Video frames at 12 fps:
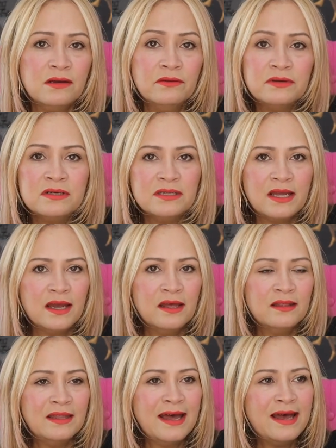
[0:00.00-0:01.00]

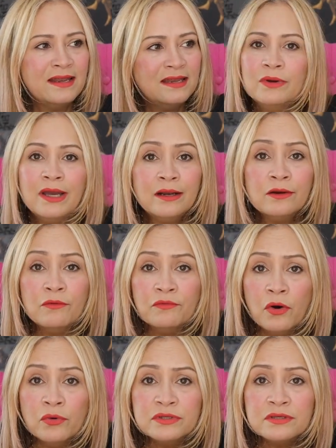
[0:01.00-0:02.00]
understand that we gotta go
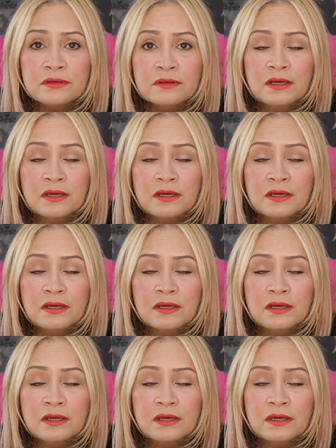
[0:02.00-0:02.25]
vote